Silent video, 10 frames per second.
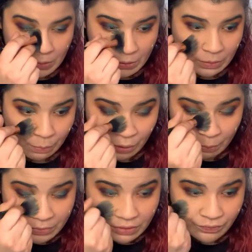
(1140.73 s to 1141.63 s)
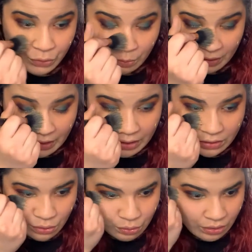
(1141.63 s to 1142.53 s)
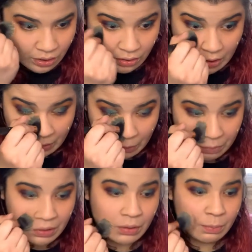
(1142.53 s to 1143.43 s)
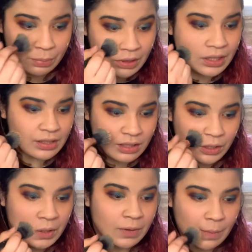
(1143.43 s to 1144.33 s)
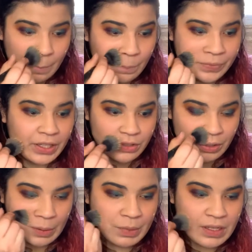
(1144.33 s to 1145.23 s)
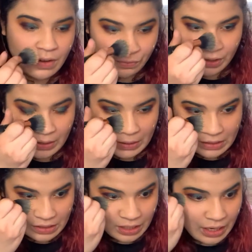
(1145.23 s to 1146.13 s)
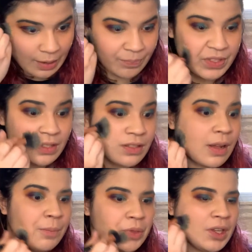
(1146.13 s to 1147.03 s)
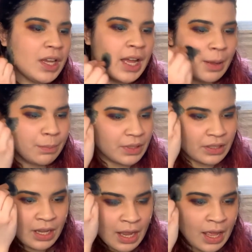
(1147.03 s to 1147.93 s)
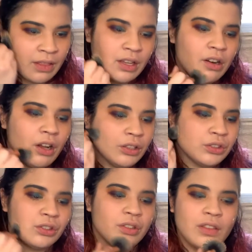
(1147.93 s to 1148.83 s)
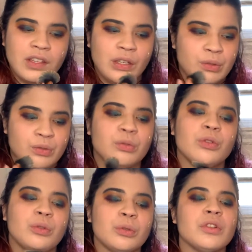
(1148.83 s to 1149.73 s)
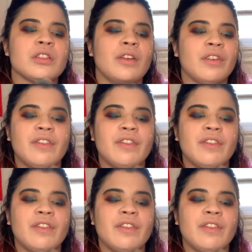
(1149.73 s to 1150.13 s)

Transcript: So the purpose of doing that is usually to tell your reader, but this year things are going to be different. This time something happened that altered the usual course of